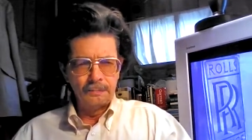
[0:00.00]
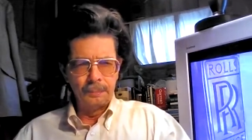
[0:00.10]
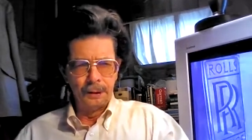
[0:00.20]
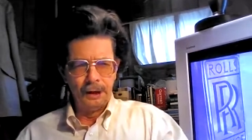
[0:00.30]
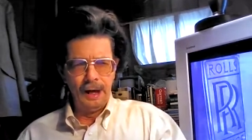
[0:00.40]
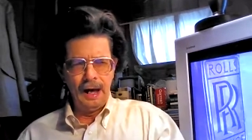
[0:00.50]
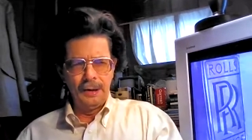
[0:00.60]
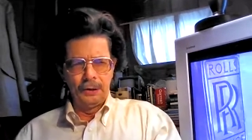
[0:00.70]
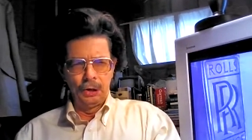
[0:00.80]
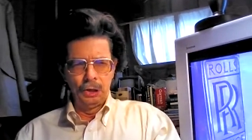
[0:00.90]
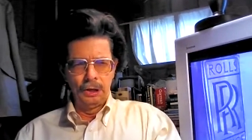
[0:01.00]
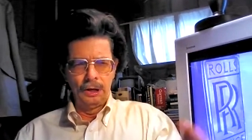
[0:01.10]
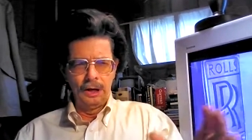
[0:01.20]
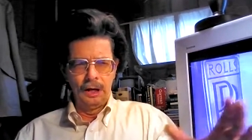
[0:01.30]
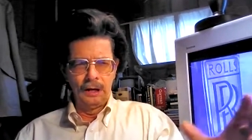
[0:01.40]

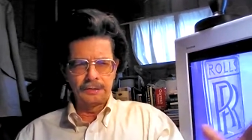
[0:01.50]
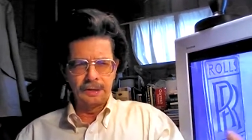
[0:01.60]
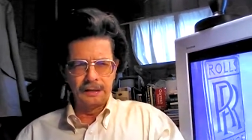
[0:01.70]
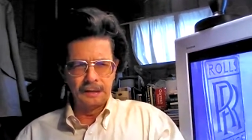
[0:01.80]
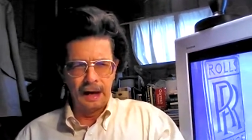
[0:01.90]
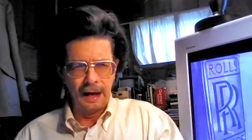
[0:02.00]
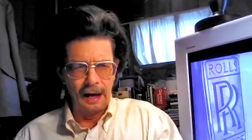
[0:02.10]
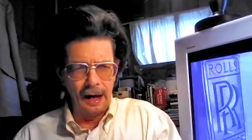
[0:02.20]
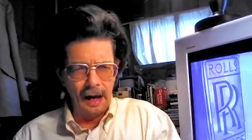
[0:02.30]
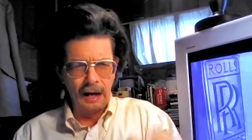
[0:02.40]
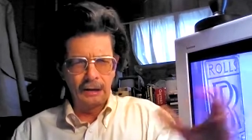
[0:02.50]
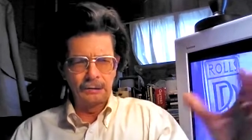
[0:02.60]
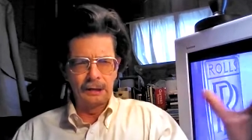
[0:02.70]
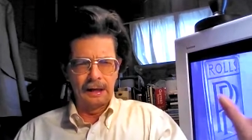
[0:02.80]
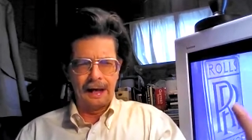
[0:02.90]
plethorous and
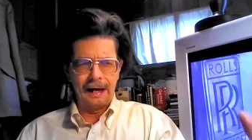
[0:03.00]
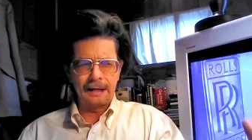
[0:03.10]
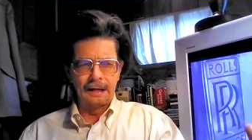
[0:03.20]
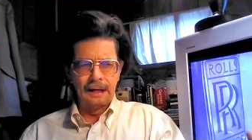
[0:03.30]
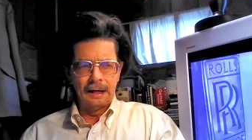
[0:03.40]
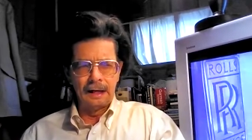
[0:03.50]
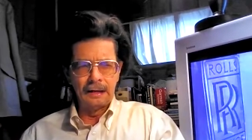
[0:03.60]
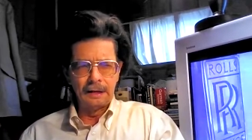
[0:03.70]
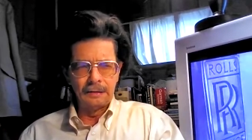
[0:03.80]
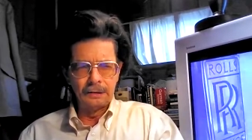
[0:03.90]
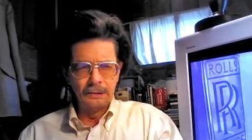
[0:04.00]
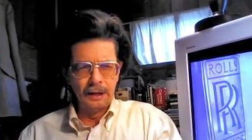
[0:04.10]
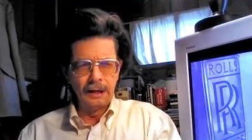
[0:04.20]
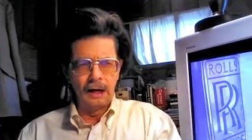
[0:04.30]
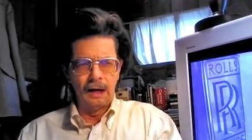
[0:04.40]
Niagara-like in it,
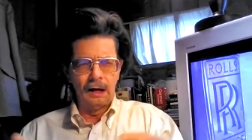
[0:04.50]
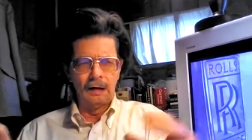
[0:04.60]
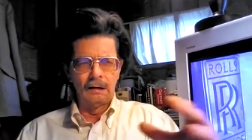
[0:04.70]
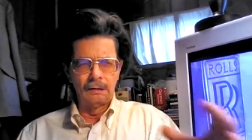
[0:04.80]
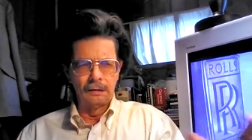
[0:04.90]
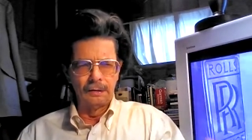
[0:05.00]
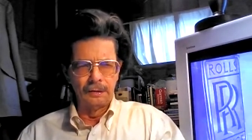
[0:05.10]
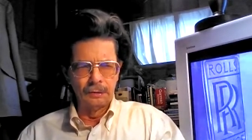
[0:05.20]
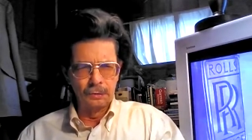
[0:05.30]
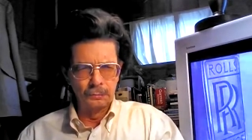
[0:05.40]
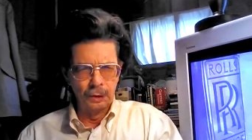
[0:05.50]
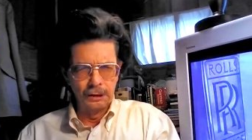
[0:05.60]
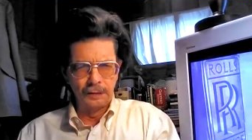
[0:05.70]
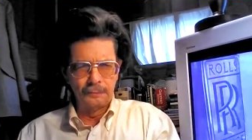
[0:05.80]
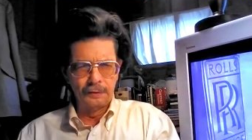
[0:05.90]
doing all of those
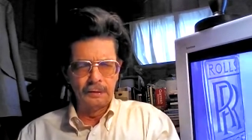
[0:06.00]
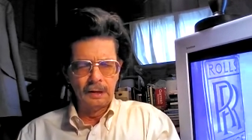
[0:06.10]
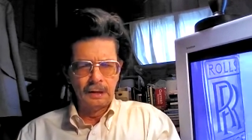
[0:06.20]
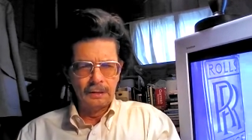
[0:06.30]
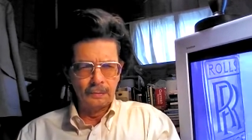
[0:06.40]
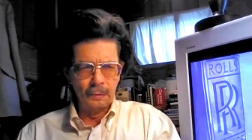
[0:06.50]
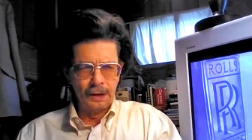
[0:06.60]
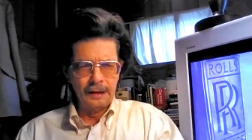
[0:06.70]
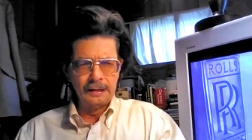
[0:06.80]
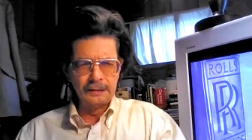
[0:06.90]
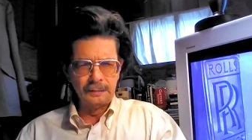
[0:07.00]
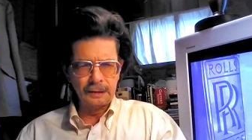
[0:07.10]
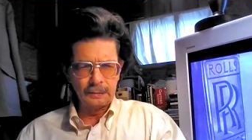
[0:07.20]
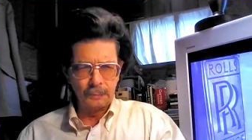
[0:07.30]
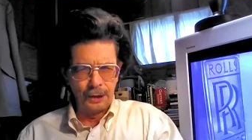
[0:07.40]
wonderful ways of
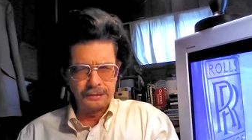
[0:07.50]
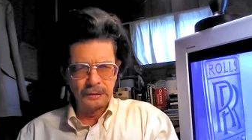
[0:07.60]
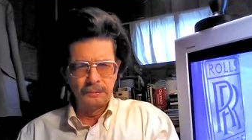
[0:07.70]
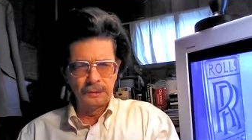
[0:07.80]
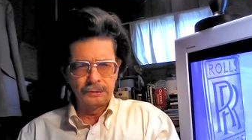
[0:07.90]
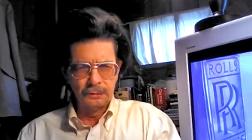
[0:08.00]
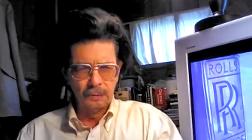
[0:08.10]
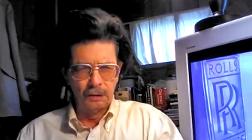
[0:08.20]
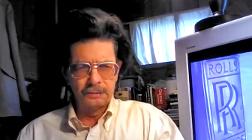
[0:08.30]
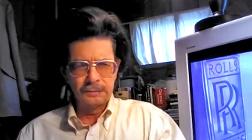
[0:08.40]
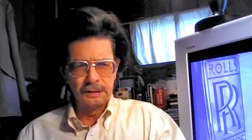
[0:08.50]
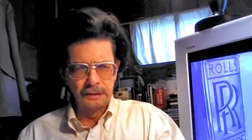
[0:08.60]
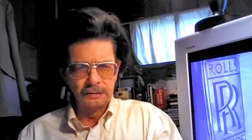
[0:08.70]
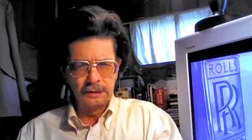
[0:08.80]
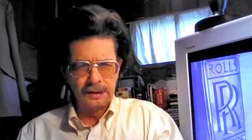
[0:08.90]
expression which you want to
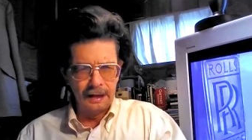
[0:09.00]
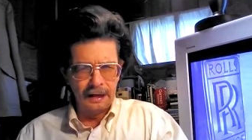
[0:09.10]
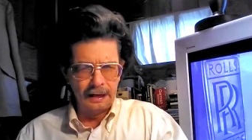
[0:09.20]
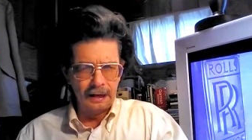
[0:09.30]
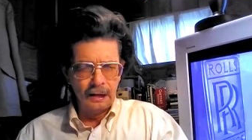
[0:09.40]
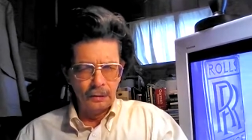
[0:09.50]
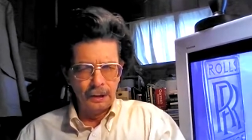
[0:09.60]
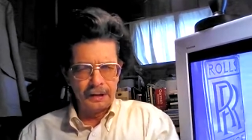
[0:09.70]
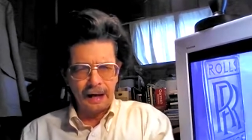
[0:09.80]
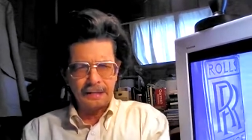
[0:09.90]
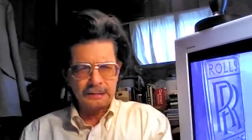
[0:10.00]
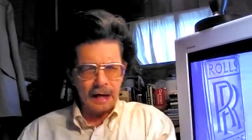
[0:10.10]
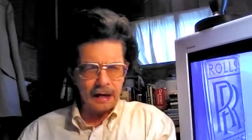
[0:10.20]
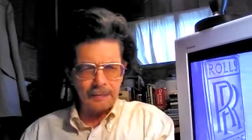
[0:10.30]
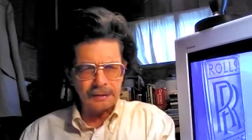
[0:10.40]
do today. We cast
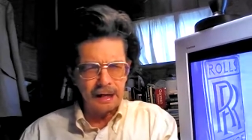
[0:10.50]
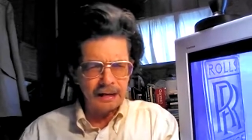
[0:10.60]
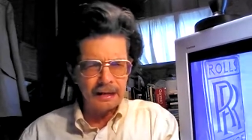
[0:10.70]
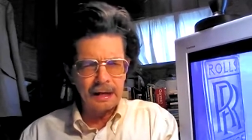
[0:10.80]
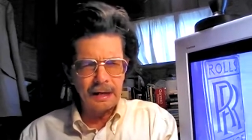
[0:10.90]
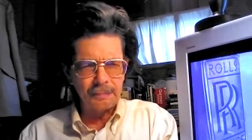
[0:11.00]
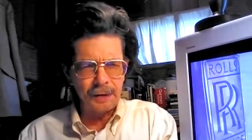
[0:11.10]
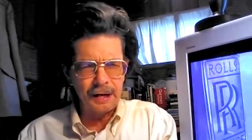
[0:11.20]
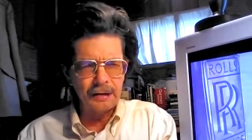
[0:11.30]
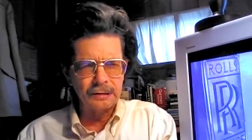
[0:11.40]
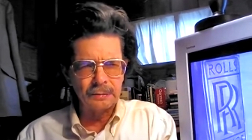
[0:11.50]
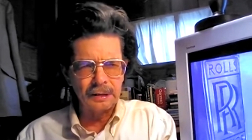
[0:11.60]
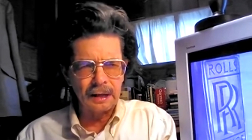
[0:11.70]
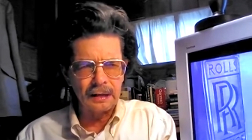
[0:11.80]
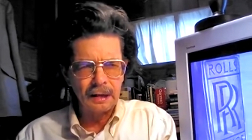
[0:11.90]
out everything that interferes with
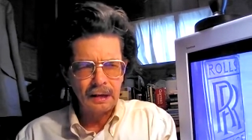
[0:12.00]
it.